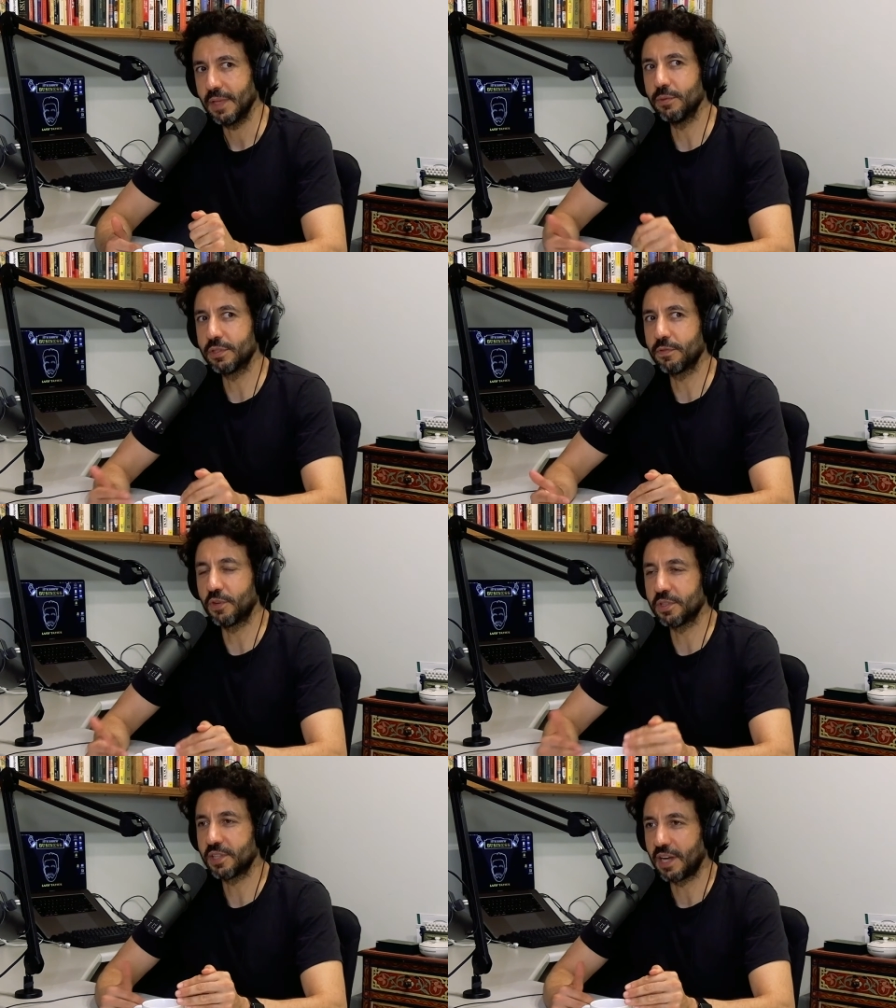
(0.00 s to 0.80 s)
it was the
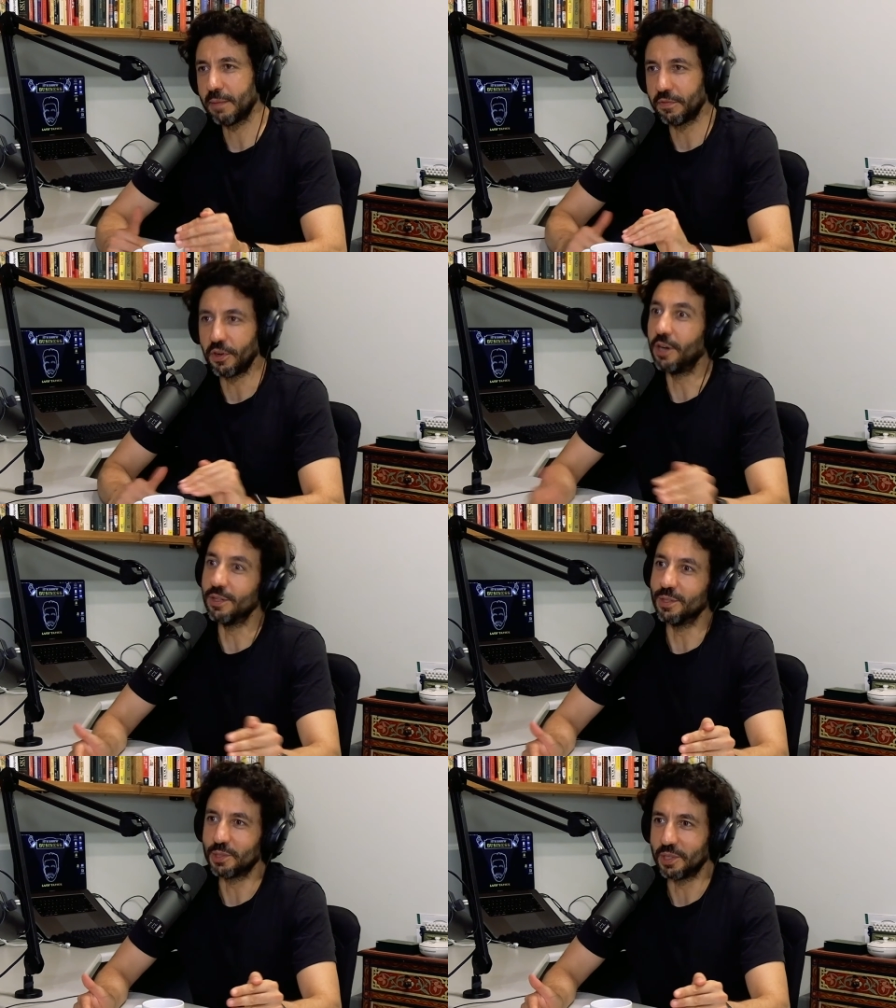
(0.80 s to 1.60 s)
first time of all
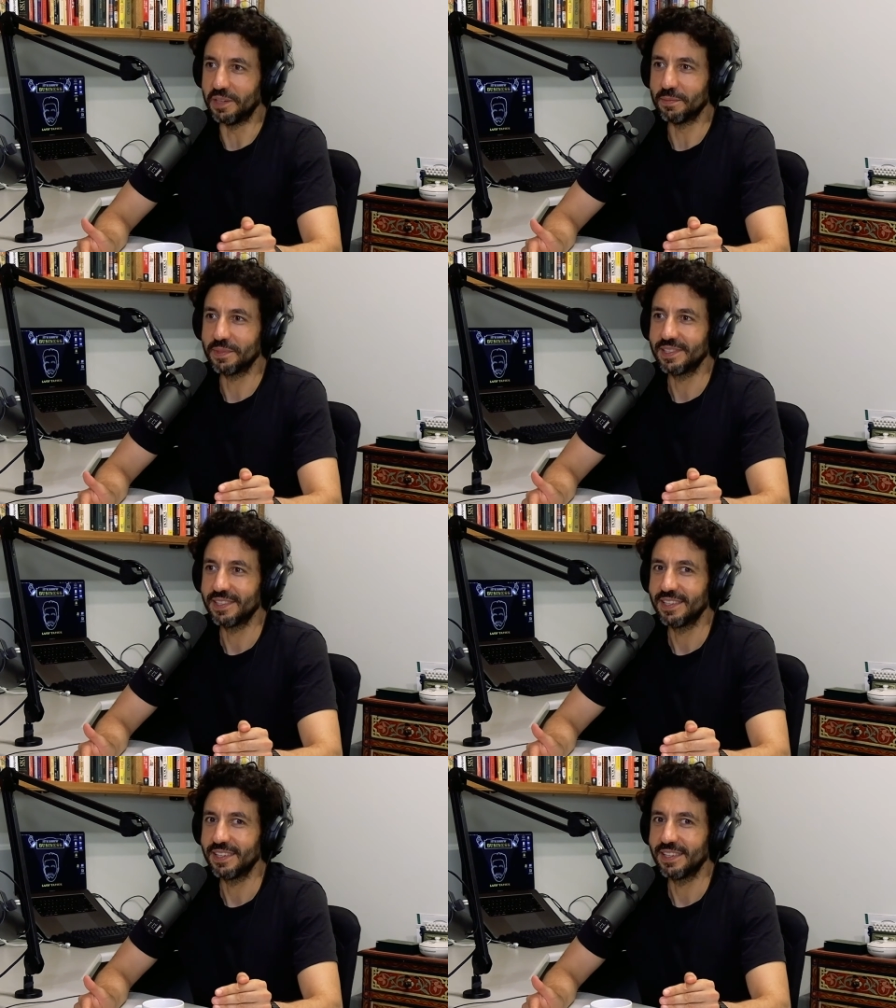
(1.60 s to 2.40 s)
those trips.
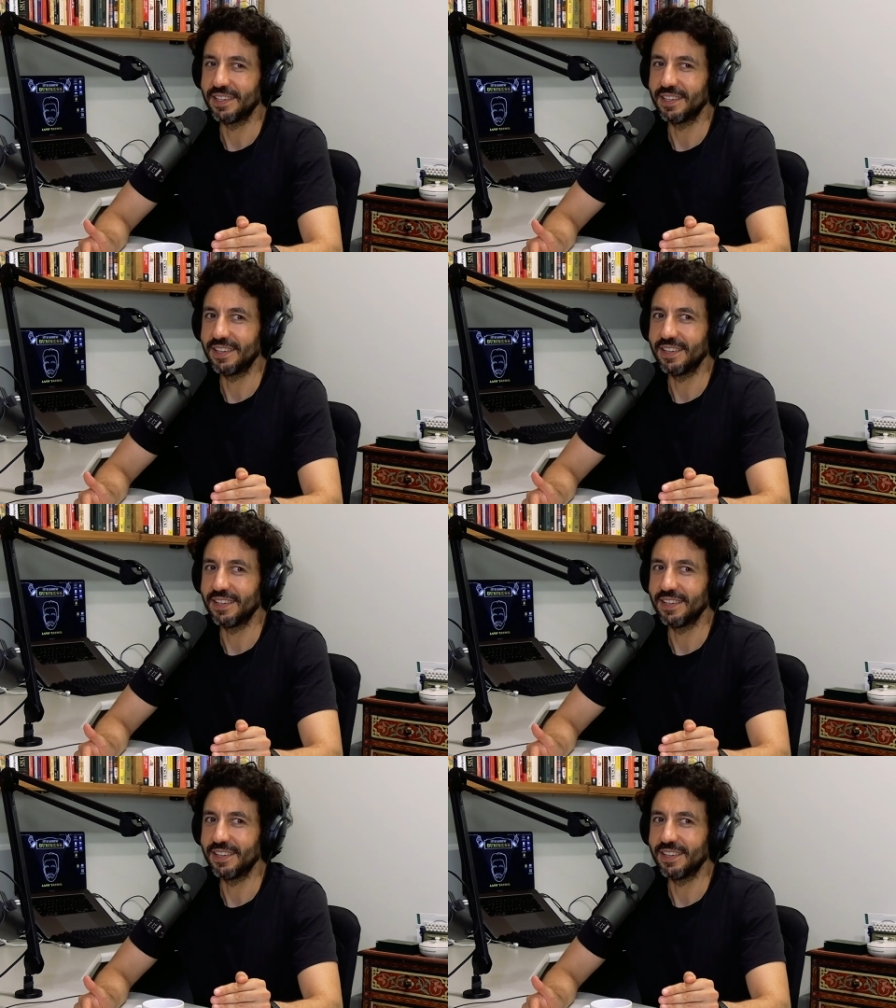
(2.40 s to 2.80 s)
Mm.